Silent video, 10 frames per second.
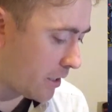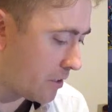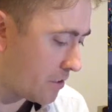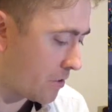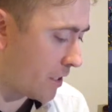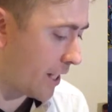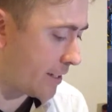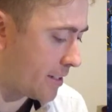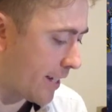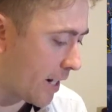so that the
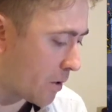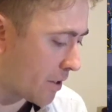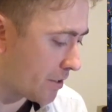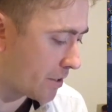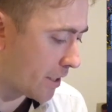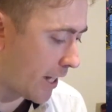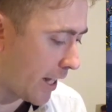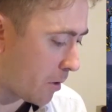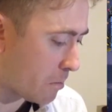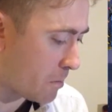towers can
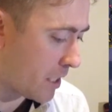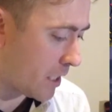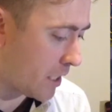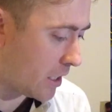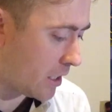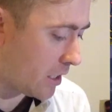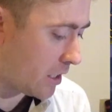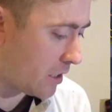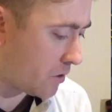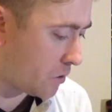help me
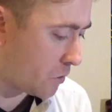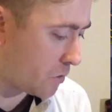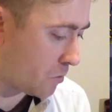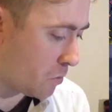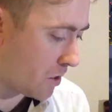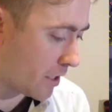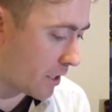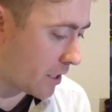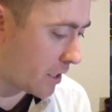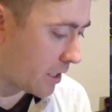do some work
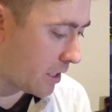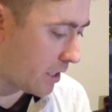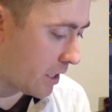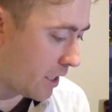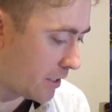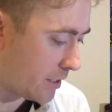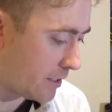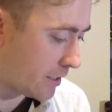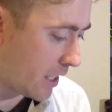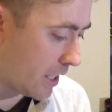on these
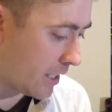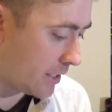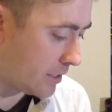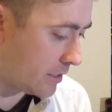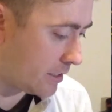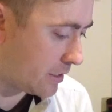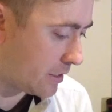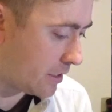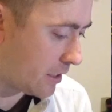guys.